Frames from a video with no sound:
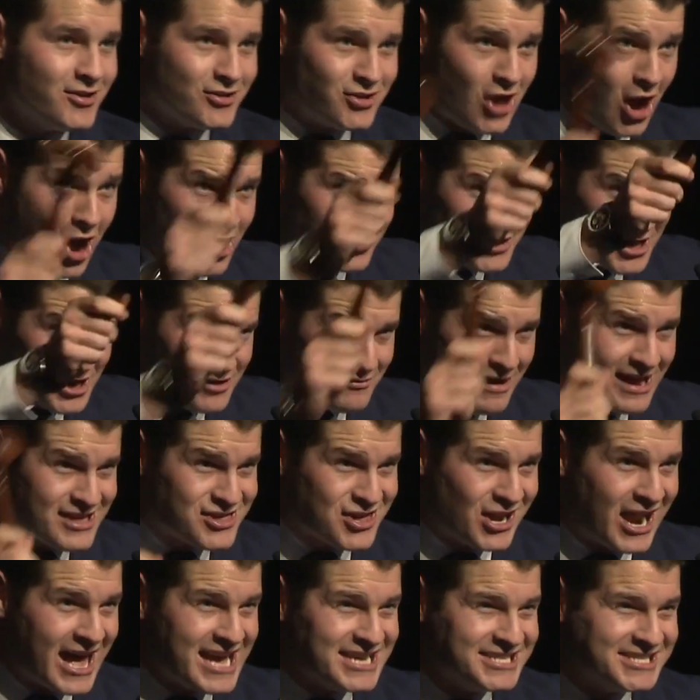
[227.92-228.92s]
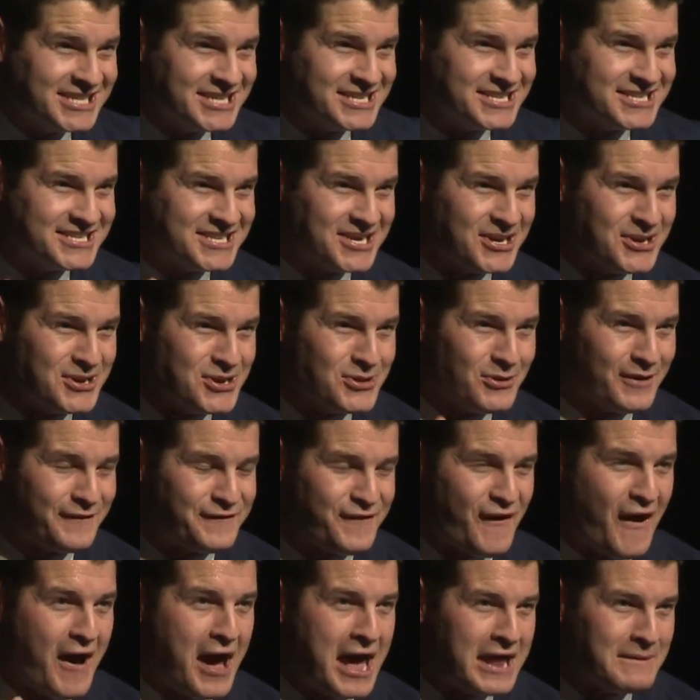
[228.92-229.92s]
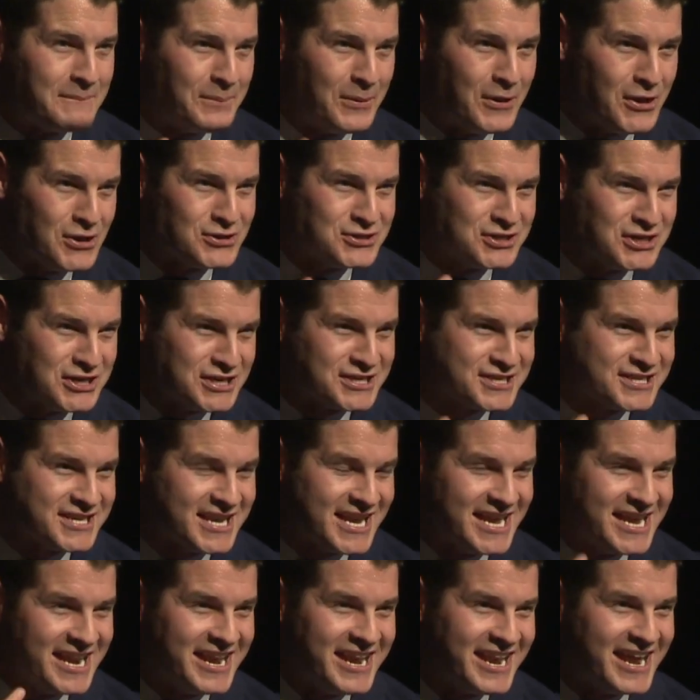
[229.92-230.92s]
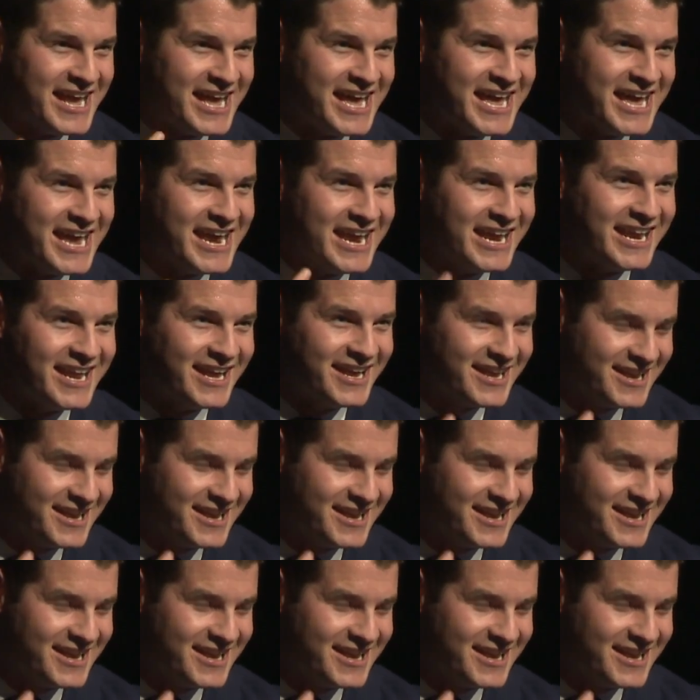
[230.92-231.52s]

Gone, congratulations to you, a fine purchase indeed.